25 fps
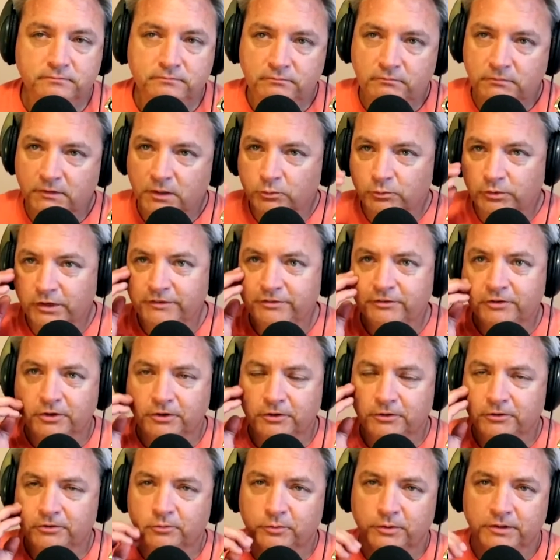We've
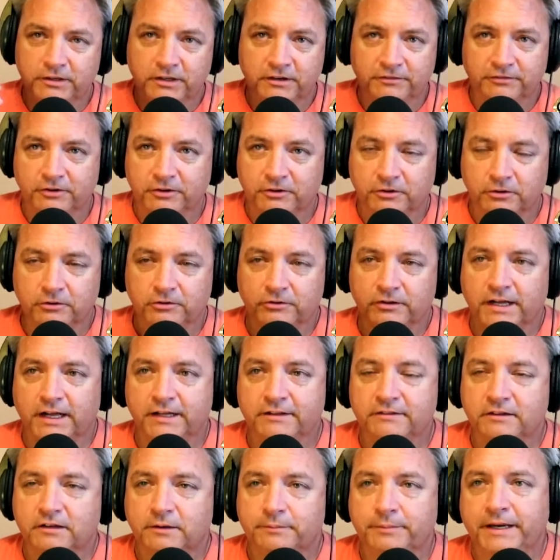cruised with different cruise lines
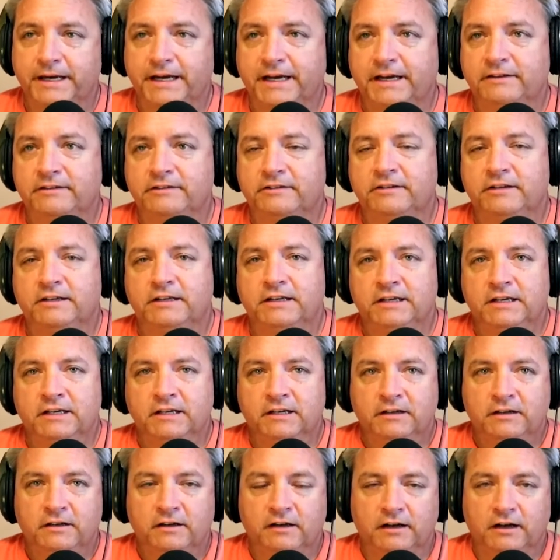in the past.
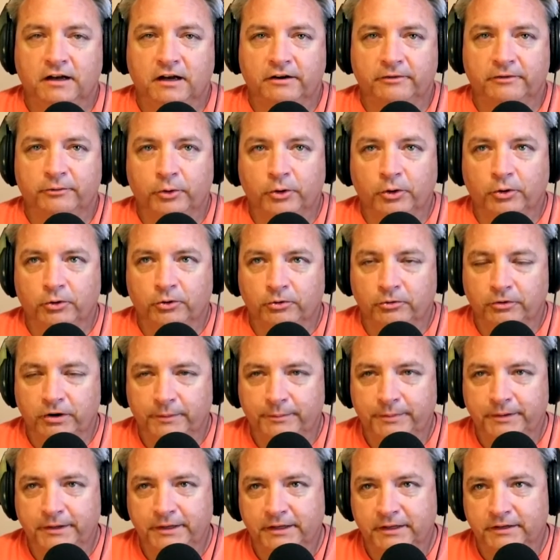Royal
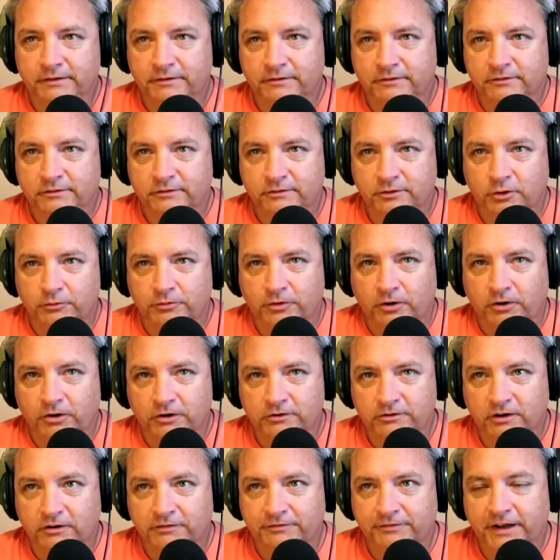Caribbean so far is
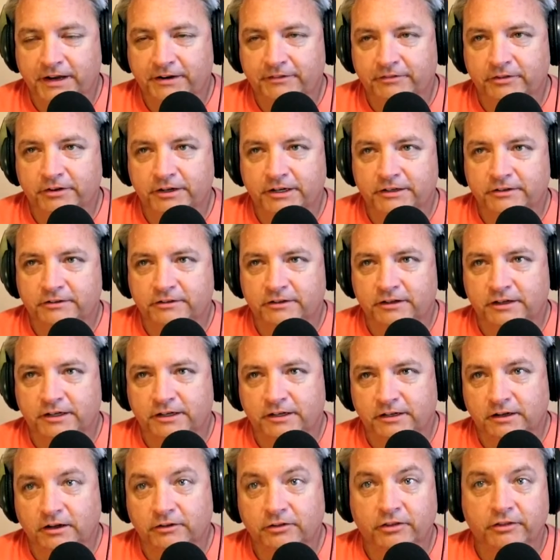our favorite,
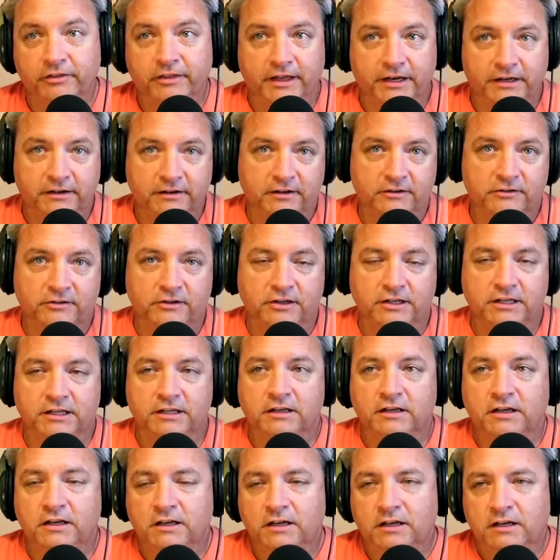other than Disney.
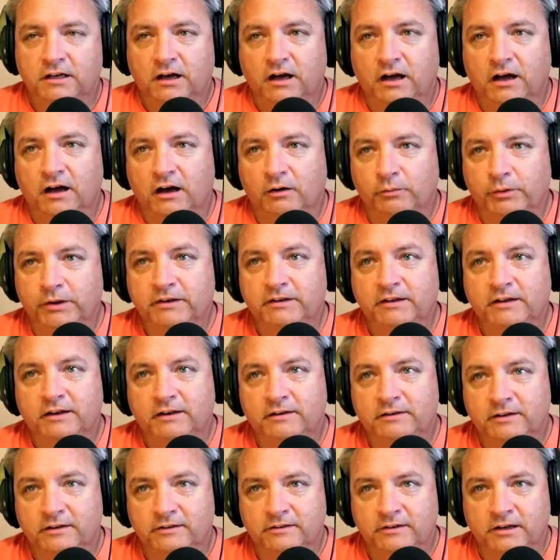We did a
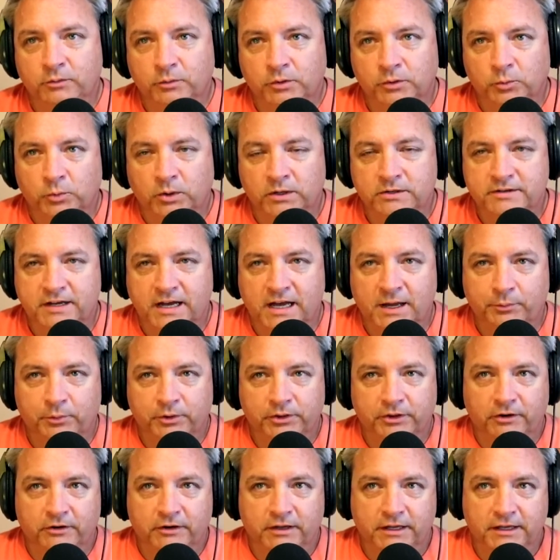Disney one time with
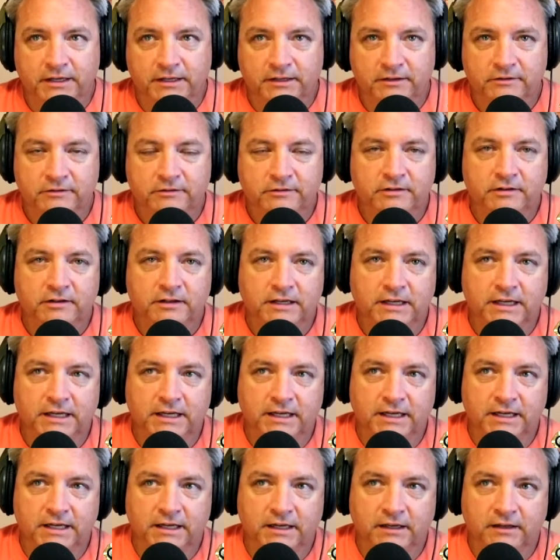our kids,
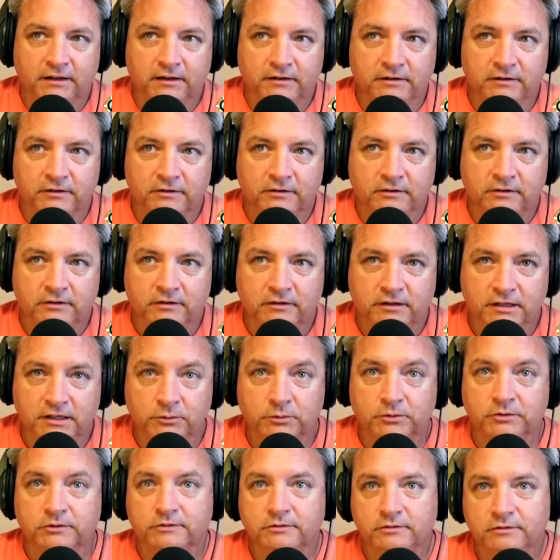and it
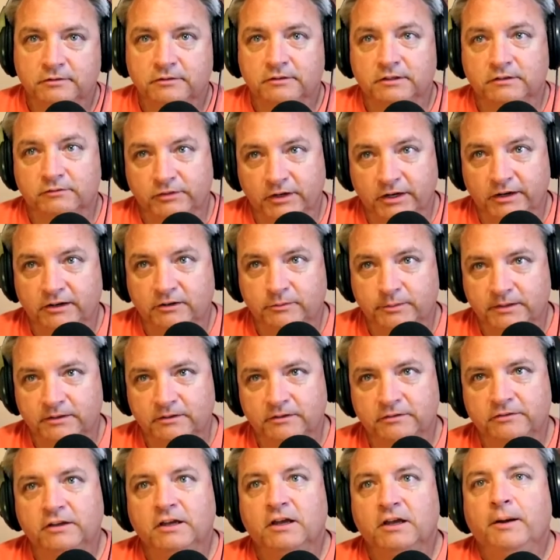was very
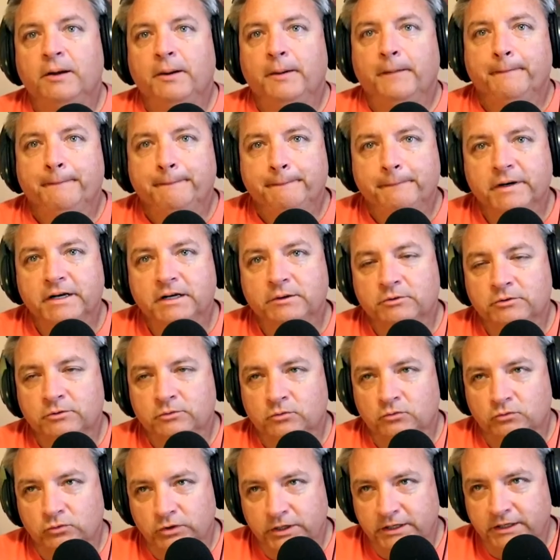expensive, but it was
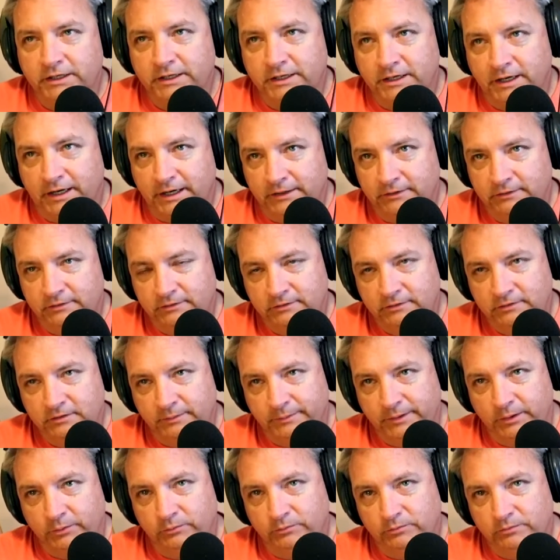really nice. I
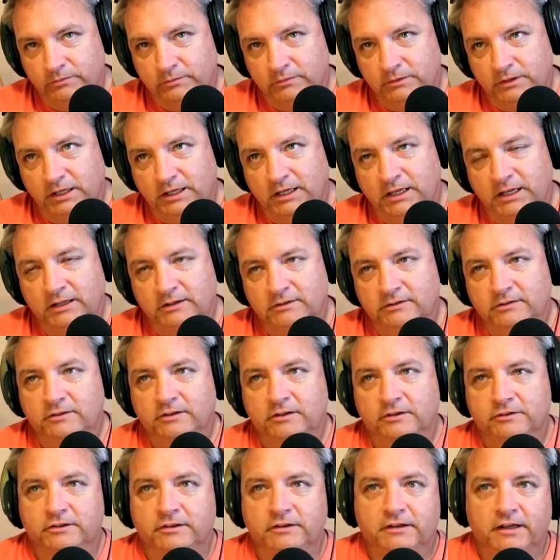mean, the kids
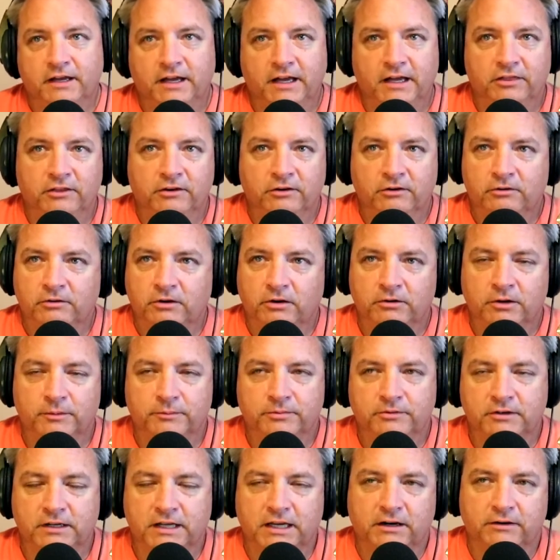still today, they're
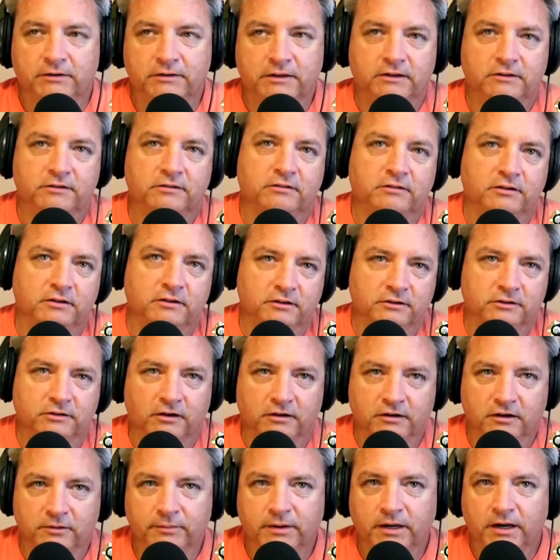grown-ups now, and they still
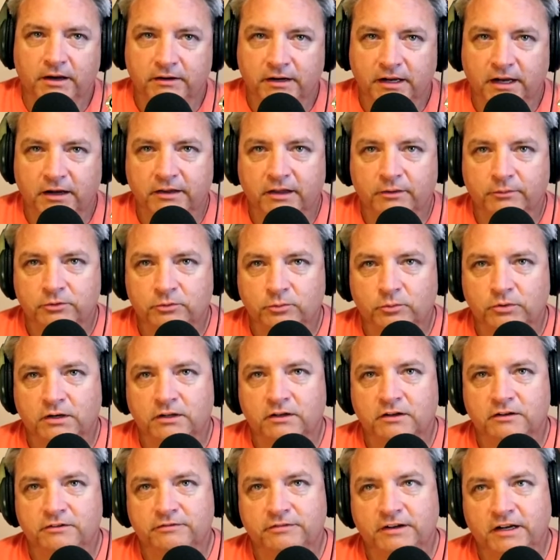talk about how that was one of
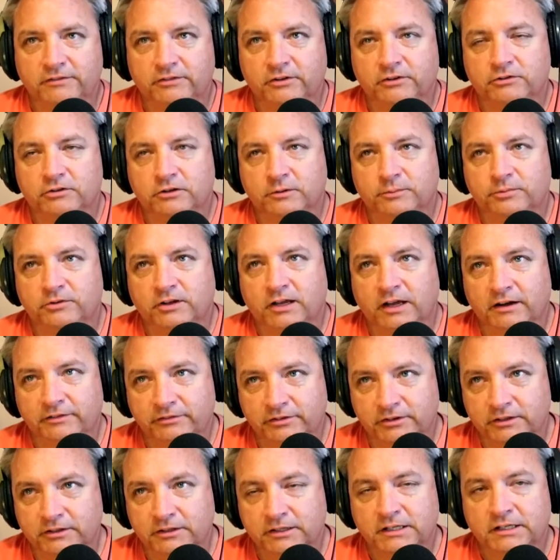their favorite trips
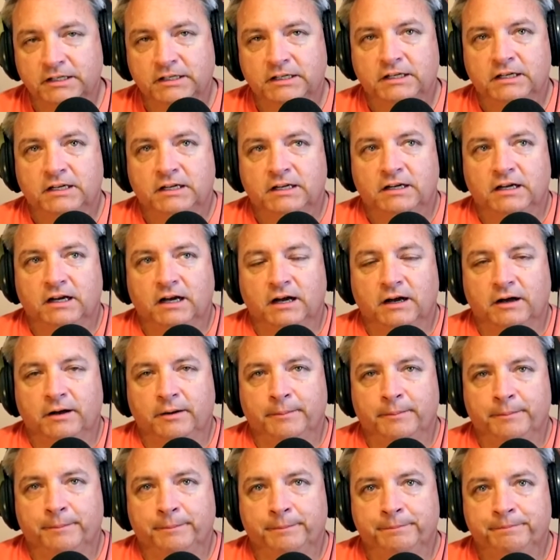ever.
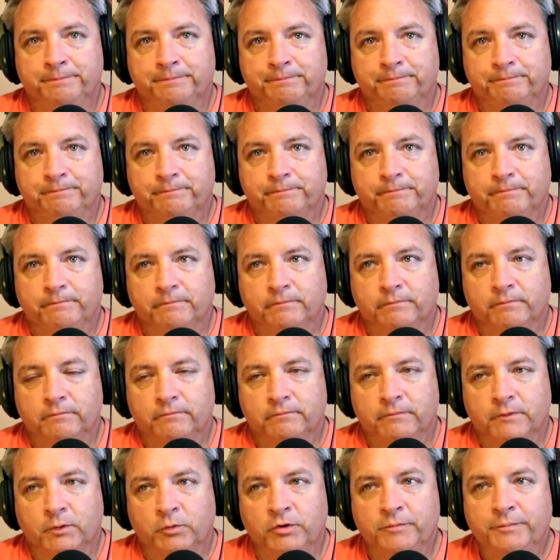
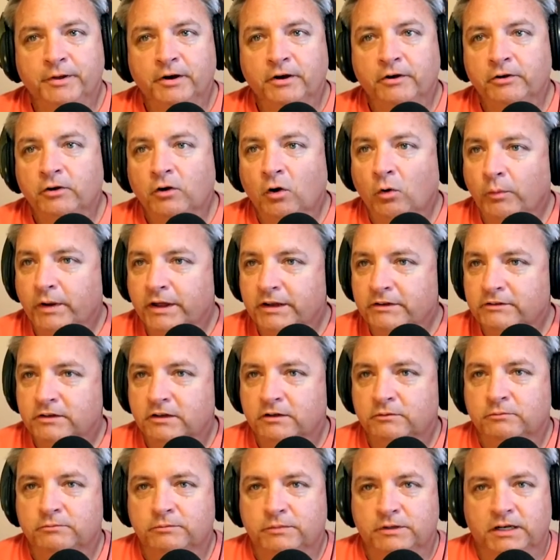We've been on
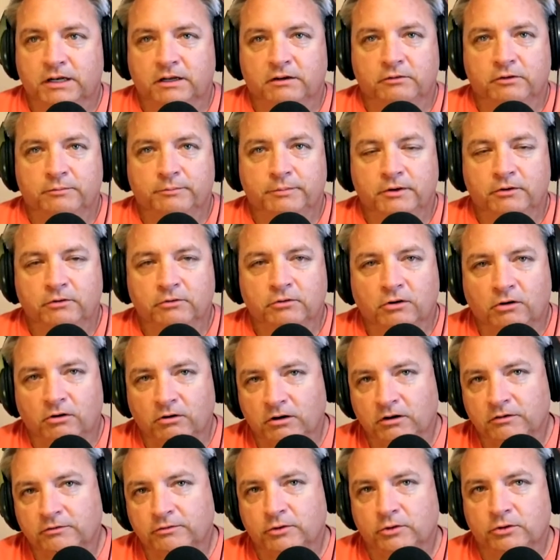Norwegian, we've been on
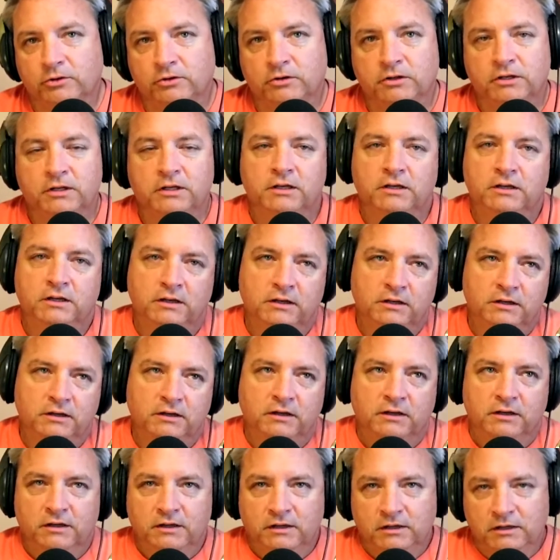Carnival.
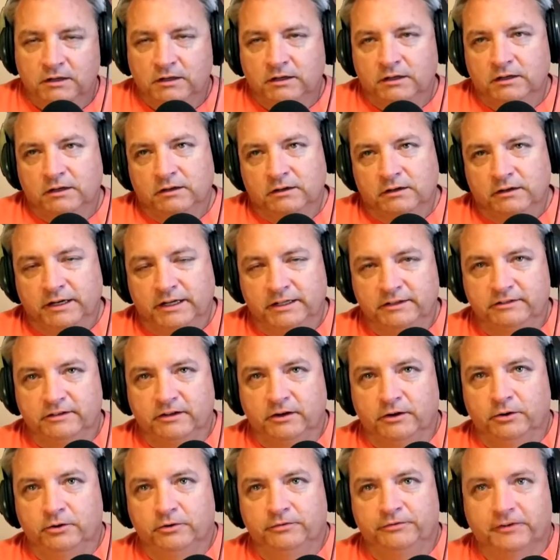And
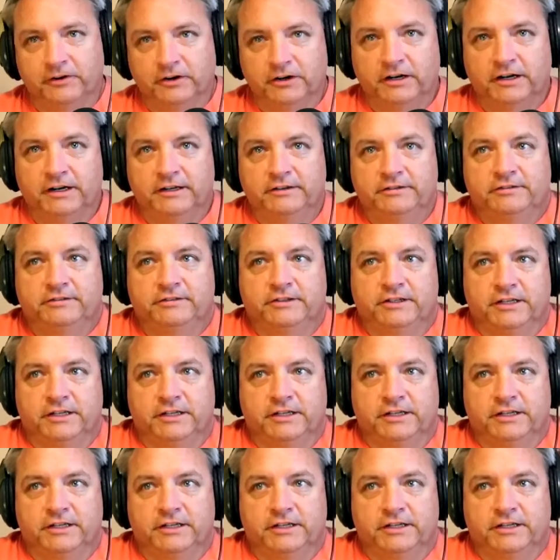so for us,